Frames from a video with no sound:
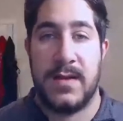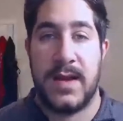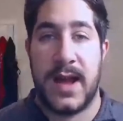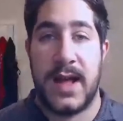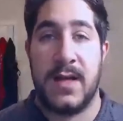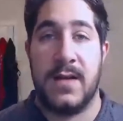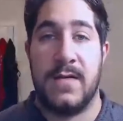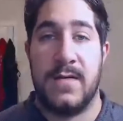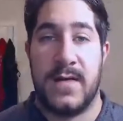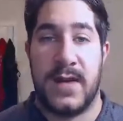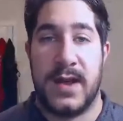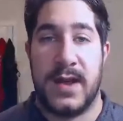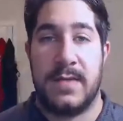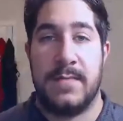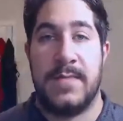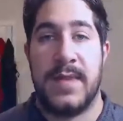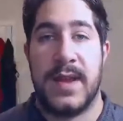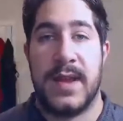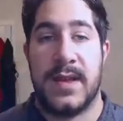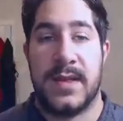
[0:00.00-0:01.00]
elevate,
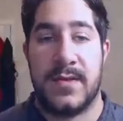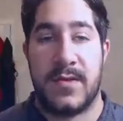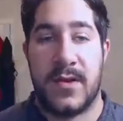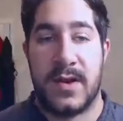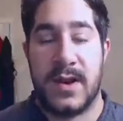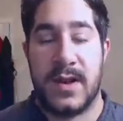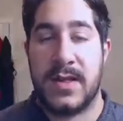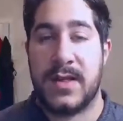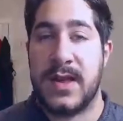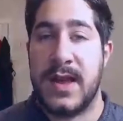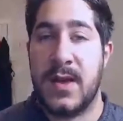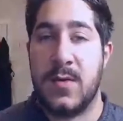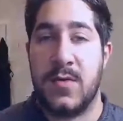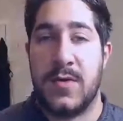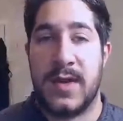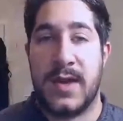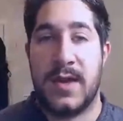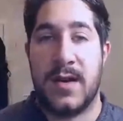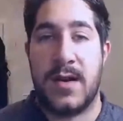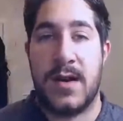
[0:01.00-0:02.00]
because they're going to stay where
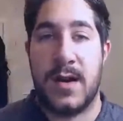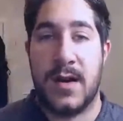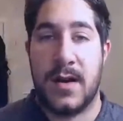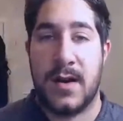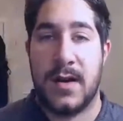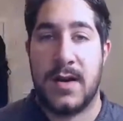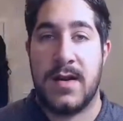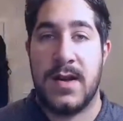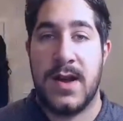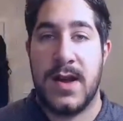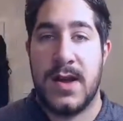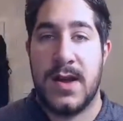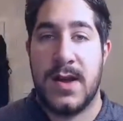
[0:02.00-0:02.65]
they are,